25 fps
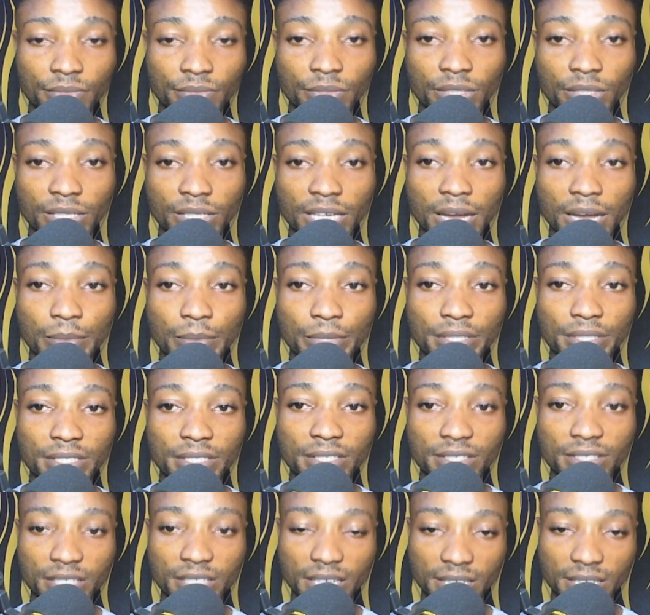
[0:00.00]
Gambit in
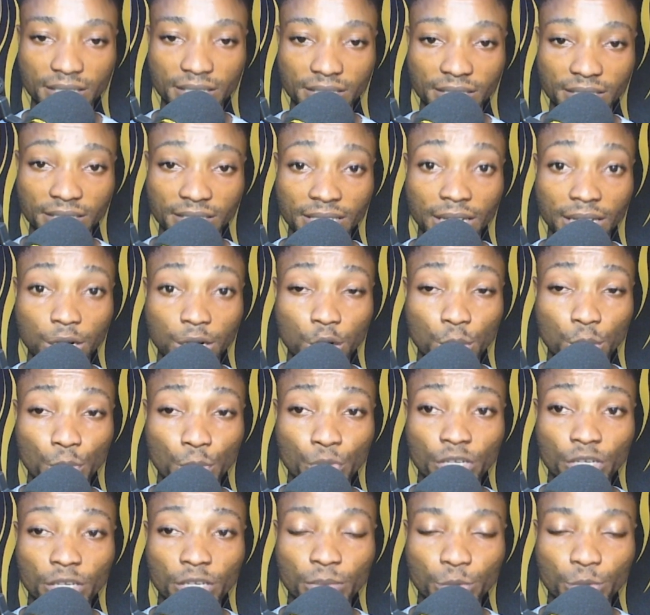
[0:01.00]
chess is an
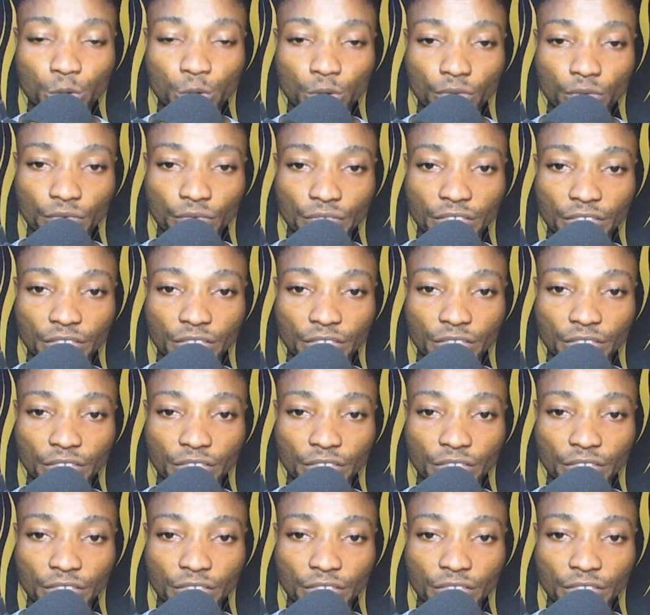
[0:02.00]
opening move